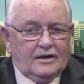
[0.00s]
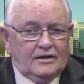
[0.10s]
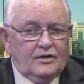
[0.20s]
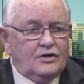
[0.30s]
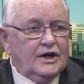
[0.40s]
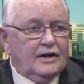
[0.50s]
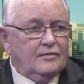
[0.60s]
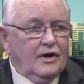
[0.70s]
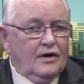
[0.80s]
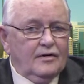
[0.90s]
you
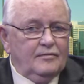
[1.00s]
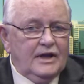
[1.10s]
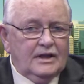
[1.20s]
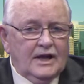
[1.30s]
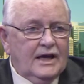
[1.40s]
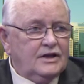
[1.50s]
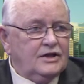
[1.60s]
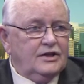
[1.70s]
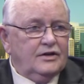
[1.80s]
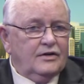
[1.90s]
checked our, me
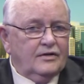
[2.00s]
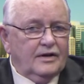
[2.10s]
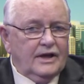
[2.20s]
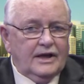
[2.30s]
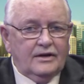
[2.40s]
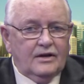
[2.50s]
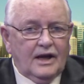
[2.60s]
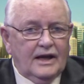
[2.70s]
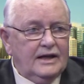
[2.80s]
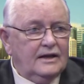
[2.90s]
last year and
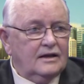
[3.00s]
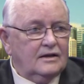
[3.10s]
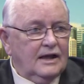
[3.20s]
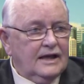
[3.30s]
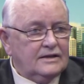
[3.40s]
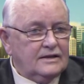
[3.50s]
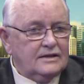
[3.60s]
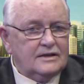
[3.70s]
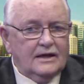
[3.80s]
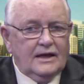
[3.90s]
I needed
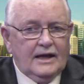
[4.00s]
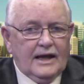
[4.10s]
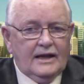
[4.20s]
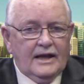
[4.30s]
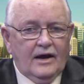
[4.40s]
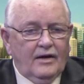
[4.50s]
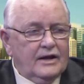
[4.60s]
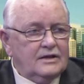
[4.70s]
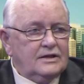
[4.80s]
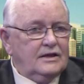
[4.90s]
glasses and now I
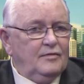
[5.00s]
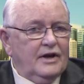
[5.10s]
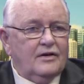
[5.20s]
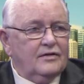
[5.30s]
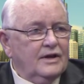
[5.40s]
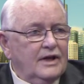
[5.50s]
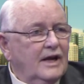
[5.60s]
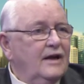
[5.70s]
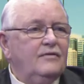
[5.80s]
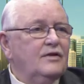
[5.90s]
can see better than
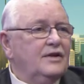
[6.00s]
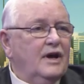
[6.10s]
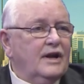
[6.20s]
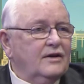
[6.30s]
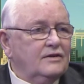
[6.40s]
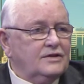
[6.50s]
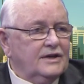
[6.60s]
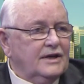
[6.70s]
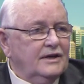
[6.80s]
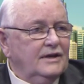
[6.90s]
I ever thought I could
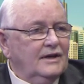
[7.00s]
see.